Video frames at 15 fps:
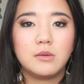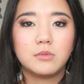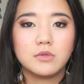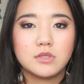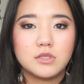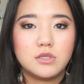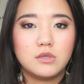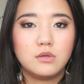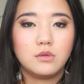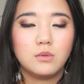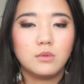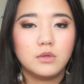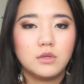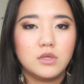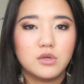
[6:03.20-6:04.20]
able to,
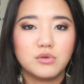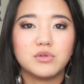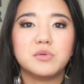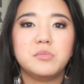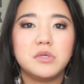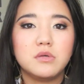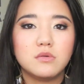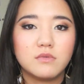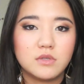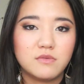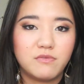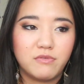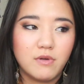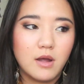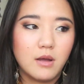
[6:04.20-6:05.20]
you know, commute
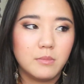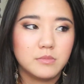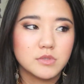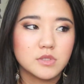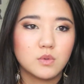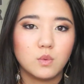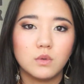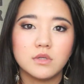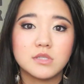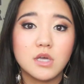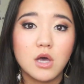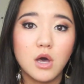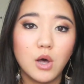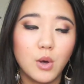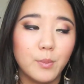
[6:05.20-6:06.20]
from school to
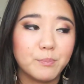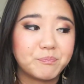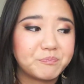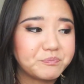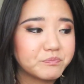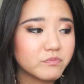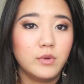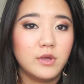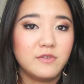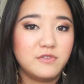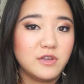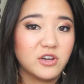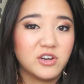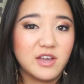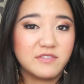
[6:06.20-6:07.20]
home if
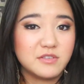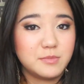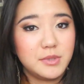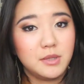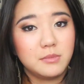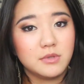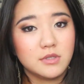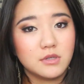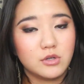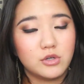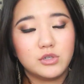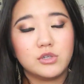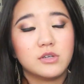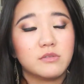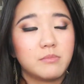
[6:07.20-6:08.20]
you're gonna have to be able to, or
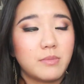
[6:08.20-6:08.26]
you